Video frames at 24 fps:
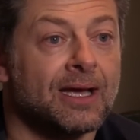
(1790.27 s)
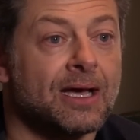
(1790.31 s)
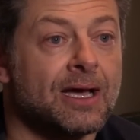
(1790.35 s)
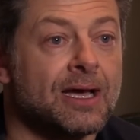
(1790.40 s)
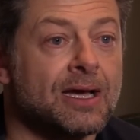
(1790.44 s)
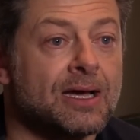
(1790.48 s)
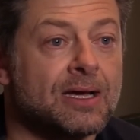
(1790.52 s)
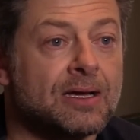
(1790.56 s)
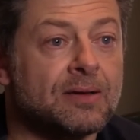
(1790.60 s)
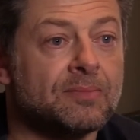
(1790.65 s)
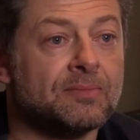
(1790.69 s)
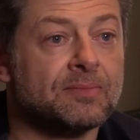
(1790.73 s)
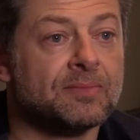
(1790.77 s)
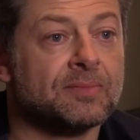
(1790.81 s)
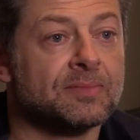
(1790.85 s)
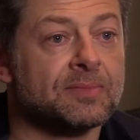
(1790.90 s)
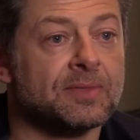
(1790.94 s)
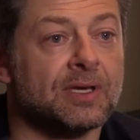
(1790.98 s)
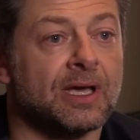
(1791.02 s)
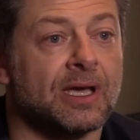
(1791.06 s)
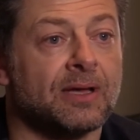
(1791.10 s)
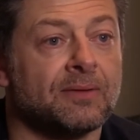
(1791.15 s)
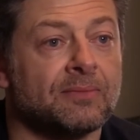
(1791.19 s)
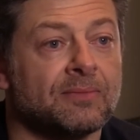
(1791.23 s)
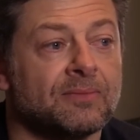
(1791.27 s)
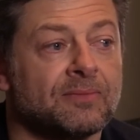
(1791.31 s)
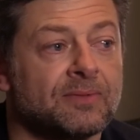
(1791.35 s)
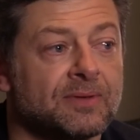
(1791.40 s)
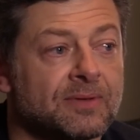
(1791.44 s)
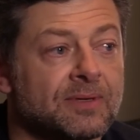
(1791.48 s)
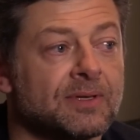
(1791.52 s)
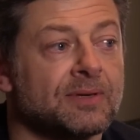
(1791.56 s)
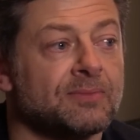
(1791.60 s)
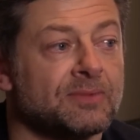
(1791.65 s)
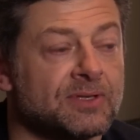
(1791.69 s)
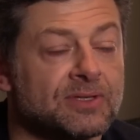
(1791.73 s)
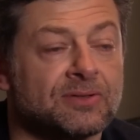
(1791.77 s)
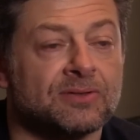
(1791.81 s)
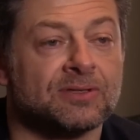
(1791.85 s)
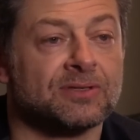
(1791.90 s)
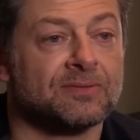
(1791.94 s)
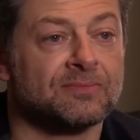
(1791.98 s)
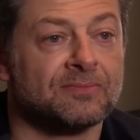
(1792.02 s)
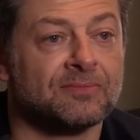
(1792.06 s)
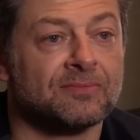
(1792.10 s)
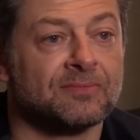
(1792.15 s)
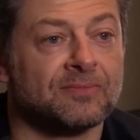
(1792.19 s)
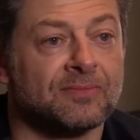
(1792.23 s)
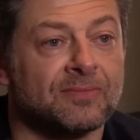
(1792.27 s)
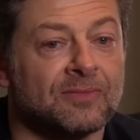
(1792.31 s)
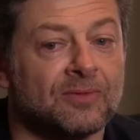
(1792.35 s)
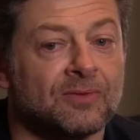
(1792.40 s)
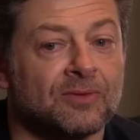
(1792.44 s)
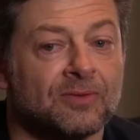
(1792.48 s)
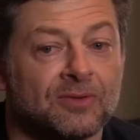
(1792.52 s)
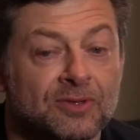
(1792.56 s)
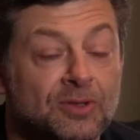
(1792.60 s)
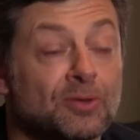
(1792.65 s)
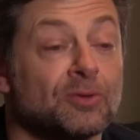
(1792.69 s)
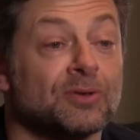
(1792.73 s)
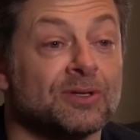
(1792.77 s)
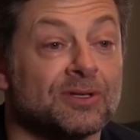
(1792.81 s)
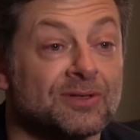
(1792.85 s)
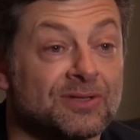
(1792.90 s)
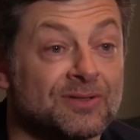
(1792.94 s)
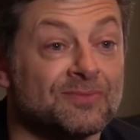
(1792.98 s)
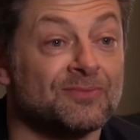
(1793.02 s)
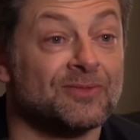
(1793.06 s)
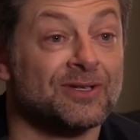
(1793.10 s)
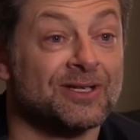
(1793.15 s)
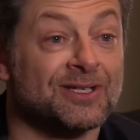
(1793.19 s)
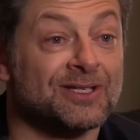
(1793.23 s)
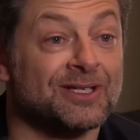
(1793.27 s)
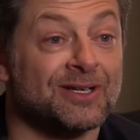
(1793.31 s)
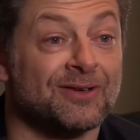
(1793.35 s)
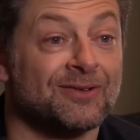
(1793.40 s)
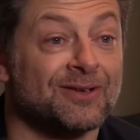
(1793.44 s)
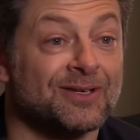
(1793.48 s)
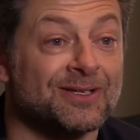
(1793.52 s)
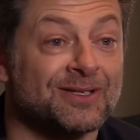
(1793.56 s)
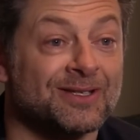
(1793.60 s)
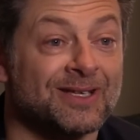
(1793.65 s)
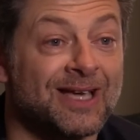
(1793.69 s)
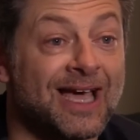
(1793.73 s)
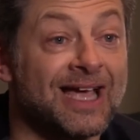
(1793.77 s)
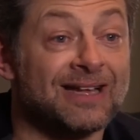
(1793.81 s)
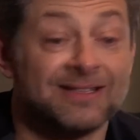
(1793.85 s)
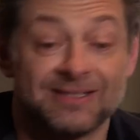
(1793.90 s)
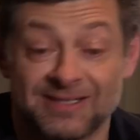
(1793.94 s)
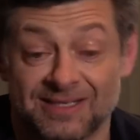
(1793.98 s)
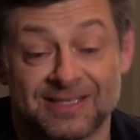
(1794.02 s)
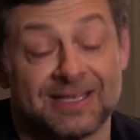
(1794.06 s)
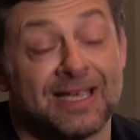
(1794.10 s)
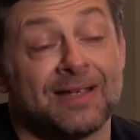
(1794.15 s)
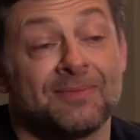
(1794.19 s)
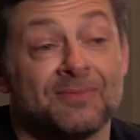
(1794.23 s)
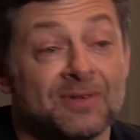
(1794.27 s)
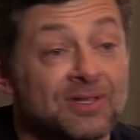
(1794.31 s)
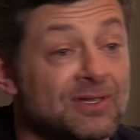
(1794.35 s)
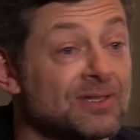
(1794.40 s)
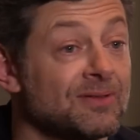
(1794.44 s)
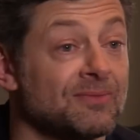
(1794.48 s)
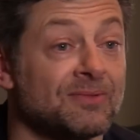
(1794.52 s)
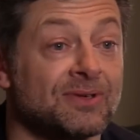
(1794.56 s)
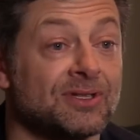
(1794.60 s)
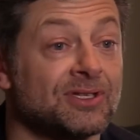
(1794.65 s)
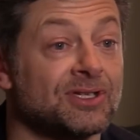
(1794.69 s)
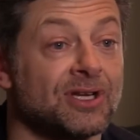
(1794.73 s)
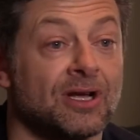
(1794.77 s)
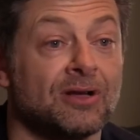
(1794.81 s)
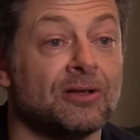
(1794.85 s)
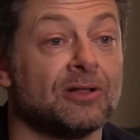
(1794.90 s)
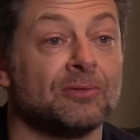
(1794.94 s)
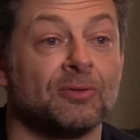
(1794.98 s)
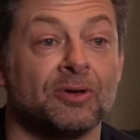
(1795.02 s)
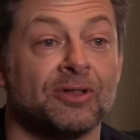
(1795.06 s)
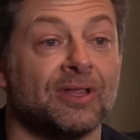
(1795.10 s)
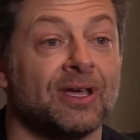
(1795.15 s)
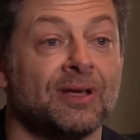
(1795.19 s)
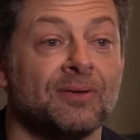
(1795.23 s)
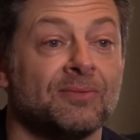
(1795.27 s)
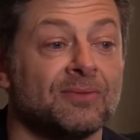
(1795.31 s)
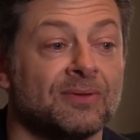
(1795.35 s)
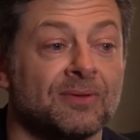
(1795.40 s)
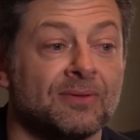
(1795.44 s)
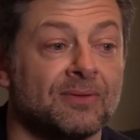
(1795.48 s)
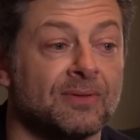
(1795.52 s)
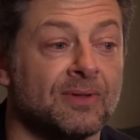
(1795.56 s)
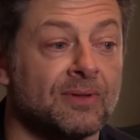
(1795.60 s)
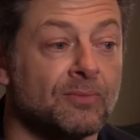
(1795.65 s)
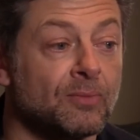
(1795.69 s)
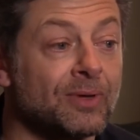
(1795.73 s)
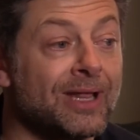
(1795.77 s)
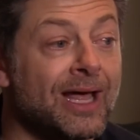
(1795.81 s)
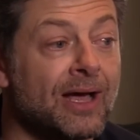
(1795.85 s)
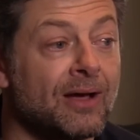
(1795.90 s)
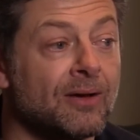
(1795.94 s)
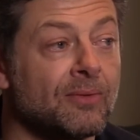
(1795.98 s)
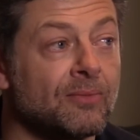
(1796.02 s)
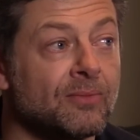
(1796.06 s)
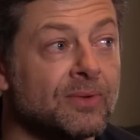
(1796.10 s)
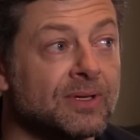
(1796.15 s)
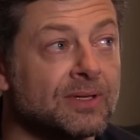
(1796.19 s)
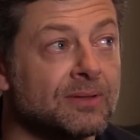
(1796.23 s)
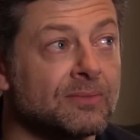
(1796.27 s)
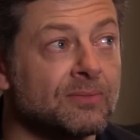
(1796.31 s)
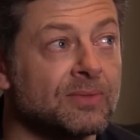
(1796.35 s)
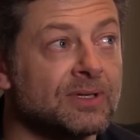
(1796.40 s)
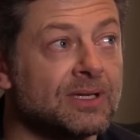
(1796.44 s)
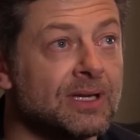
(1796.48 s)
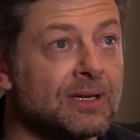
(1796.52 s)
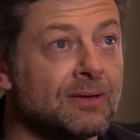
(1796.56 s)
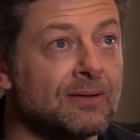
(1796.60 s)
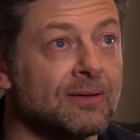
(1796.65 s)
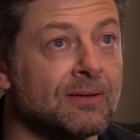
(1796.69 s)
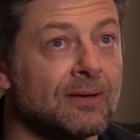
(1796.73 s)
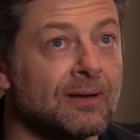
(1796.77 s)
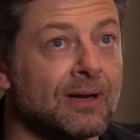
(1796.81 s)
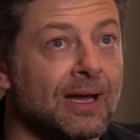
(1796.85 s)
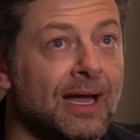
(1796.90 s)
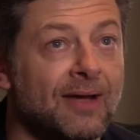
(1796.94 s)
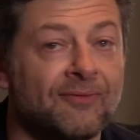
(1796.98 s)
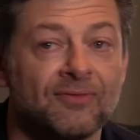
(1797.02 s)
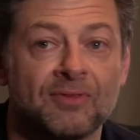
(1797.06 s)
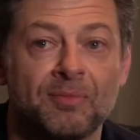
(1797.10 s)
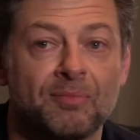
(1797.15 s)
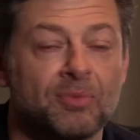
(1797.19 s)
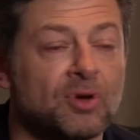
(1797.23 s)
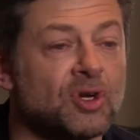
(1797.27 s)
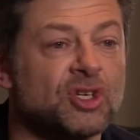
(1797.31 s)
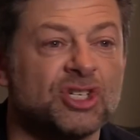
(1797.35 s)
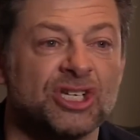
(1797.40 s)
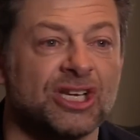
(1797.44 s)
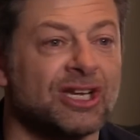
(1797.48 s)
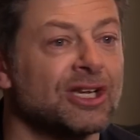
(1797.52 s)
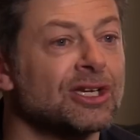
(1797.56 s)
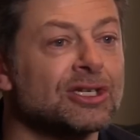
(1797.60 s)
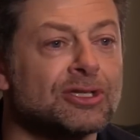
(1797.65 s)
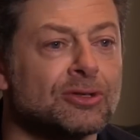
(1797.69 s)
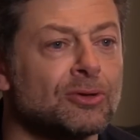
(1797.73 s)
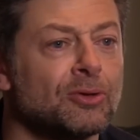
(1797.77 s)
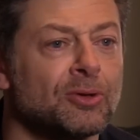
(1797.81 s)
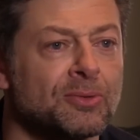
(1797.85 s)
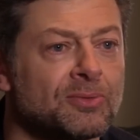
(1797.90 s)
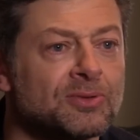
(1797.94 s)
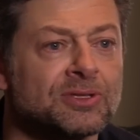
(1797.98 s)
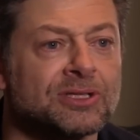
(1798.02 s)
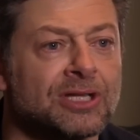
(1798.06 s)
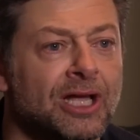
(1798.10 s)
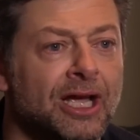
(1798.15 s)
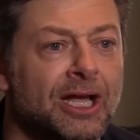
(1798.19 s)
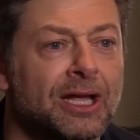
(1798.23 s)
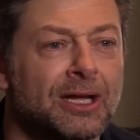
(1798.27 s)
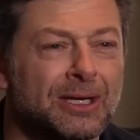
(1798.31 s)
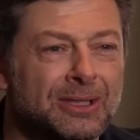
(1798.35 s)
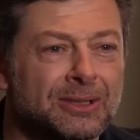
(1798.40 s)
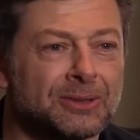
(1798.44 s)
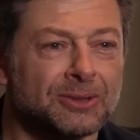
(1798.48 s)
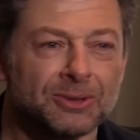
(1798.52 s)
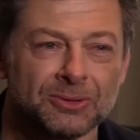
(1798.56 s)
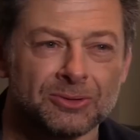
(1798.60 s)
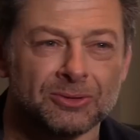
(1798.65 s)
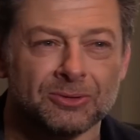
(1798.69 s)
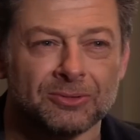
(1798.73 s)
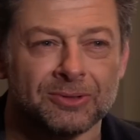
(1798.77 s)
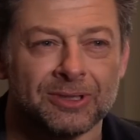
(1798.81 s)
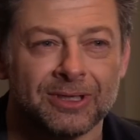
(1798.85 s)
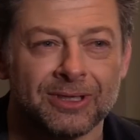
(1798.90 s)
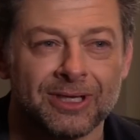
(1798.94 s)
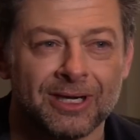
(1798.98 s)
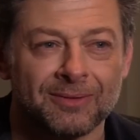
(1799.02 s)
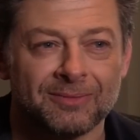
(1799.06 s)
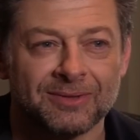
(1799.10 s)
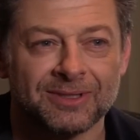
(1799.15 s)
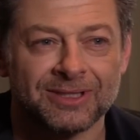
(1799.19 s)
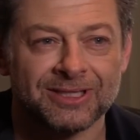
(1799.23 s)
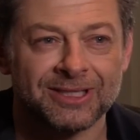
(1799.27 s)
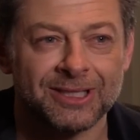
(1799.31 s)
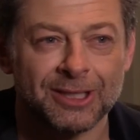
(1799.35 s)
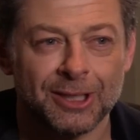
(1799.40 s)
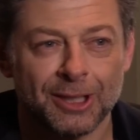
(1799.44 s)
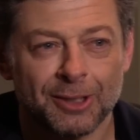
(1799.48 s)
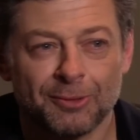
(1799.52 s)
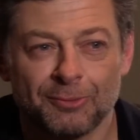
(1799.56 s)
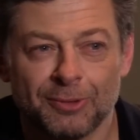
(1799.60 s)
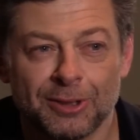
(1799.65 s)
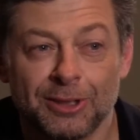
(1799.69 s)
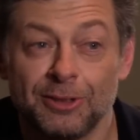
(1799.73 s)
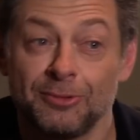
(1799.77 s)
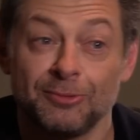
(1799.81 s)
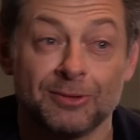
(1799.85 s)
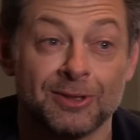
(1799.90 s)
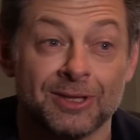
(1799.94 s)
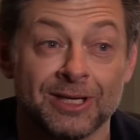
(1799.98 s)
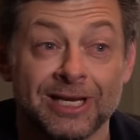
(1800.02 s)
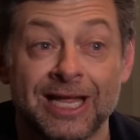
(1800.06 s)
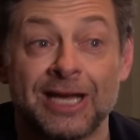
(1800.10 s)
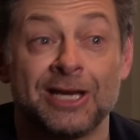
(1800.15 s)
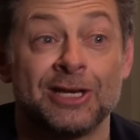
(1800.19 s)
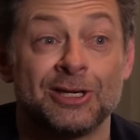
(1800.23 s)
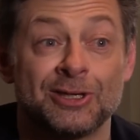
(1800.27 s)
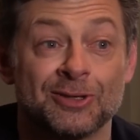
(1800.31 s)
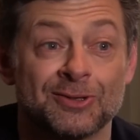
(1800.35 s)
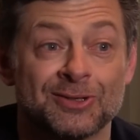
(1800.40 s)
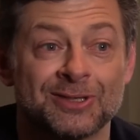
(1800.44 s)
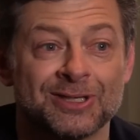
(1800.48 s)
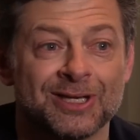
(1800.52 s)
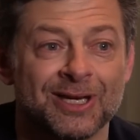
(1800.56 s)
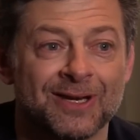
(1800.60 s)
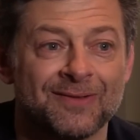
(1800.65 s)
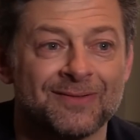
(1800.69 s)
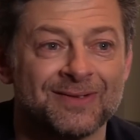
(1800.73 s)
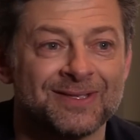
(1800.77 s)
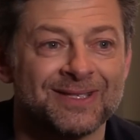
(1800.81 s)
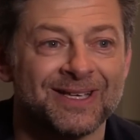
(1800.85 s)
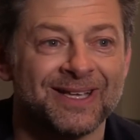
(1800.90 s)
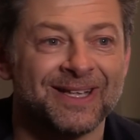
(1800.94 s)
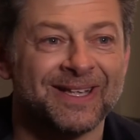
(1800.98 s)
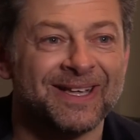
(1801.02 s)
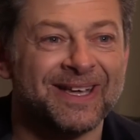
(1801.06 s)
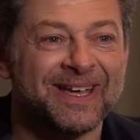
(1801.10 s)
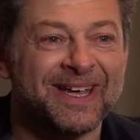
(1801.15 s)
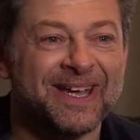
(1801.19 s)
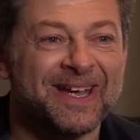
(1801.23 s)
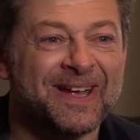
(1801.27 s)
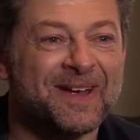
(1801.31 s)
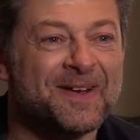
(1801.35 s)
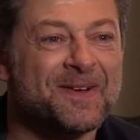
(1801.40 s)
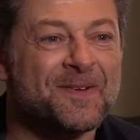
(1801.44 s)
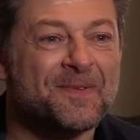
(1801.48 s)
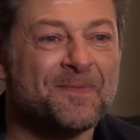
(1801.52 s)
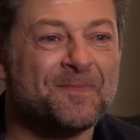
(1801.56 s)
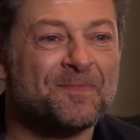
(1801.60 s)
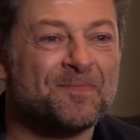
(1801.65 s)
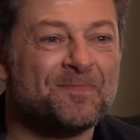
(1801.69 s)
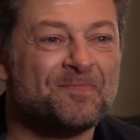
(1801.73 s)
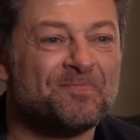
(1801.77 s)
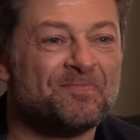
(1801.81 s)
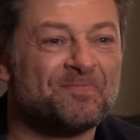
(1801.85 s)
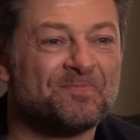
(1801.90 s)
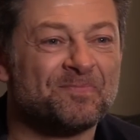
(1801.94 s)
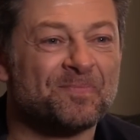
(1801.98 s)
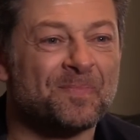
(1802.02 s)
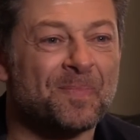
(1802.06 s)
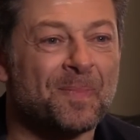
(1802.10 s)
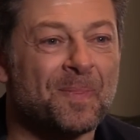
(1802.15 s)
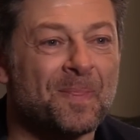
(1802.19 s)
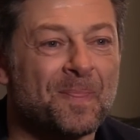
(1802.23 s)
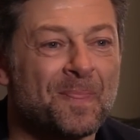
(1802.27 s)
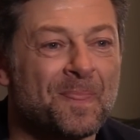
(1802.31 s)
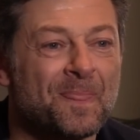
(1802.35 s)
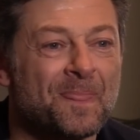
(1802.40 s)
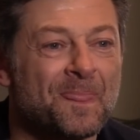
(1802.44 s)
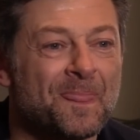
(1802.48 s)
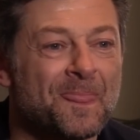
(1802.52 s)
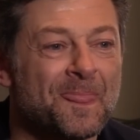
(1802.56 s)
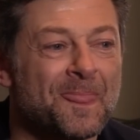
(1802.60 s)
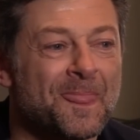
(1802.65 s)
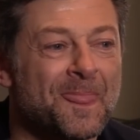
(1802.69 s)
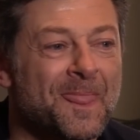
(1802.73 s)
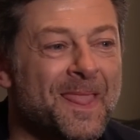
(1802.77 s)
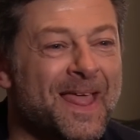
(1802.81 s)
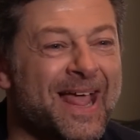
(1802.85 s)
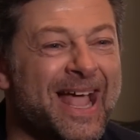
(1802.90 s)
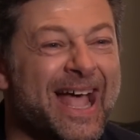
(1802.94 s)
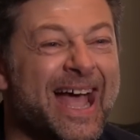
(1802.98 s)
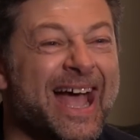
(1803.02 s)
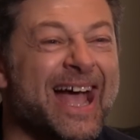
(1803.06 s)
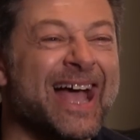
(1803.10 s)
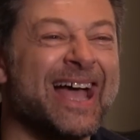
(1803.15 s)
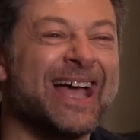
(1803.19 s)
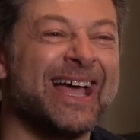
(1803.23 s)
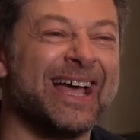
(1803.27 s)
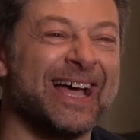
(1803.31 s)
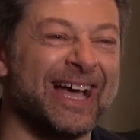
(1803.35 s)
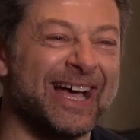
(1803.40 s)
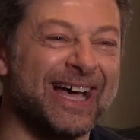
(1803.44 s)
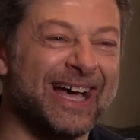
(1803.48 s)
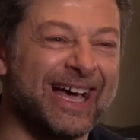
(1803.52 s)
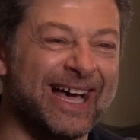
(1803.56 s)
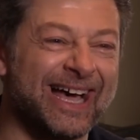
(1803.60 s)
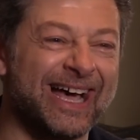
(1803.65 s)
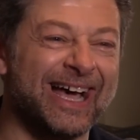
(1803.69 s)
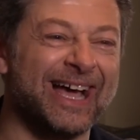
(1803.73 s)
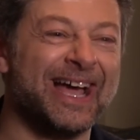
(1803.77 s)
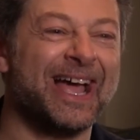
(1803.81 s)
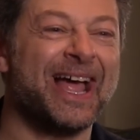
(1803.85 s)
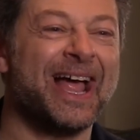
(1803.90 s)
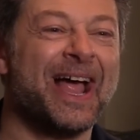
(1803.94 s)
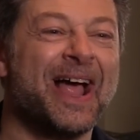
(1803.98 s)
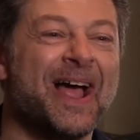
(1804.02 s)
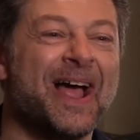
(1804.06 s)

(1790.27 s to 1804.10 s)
Um, and, we, and we saw some, or talked to some really serious actors, same with, with Jungle Book. They were, without, we, we didn't have to push it at all. It wasn't like, right. ooh, would you come and, would you well, But I mean, we're the eighty-year-old sitting in the audience here in L A. The